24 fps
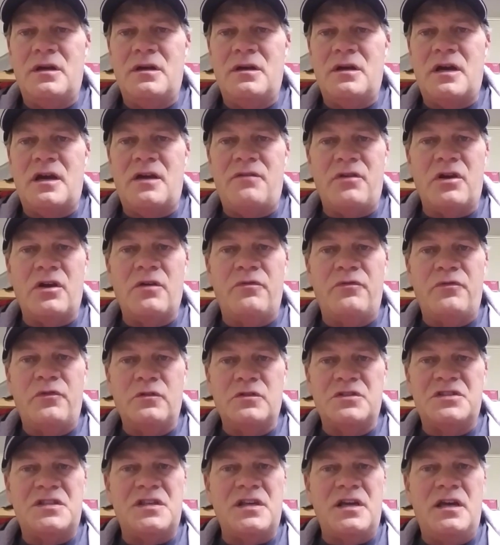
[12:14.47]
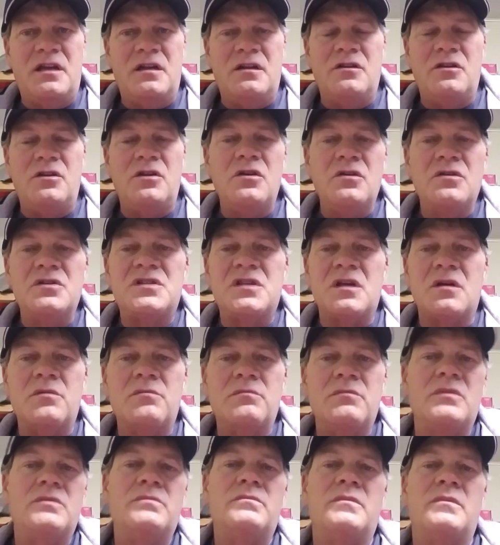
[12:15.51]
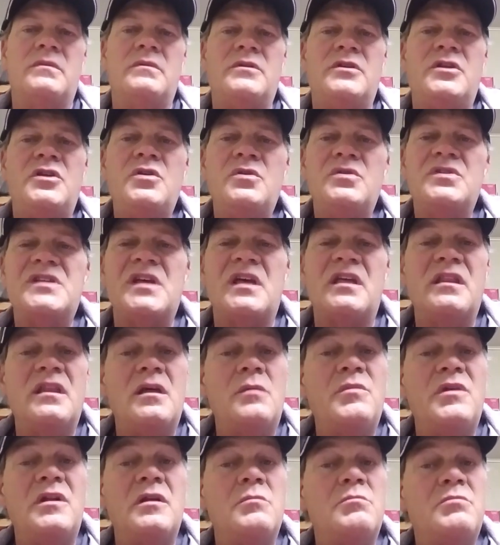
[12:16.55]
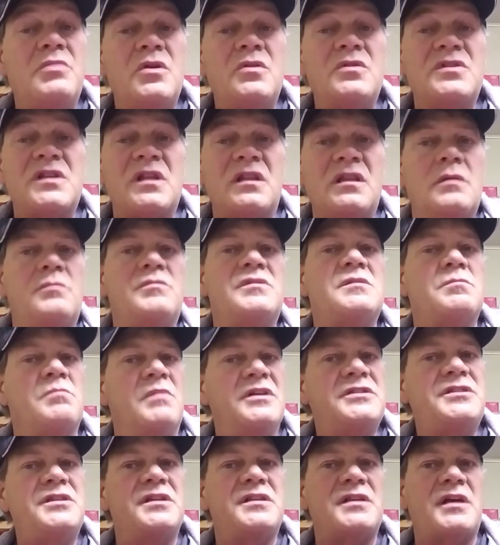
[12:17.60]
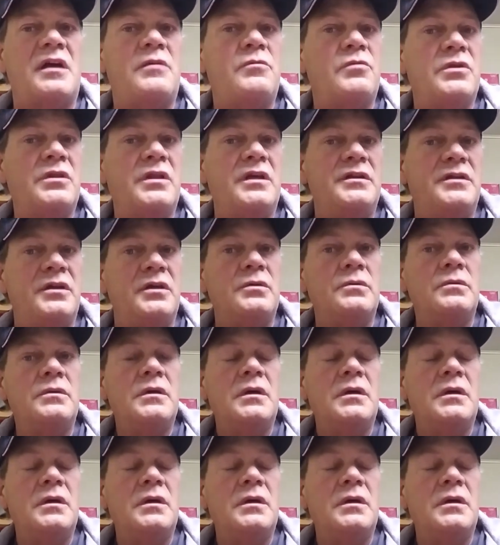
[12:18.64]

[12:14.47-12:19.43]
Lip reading: having a full set and using them and abusing them as much as I really do,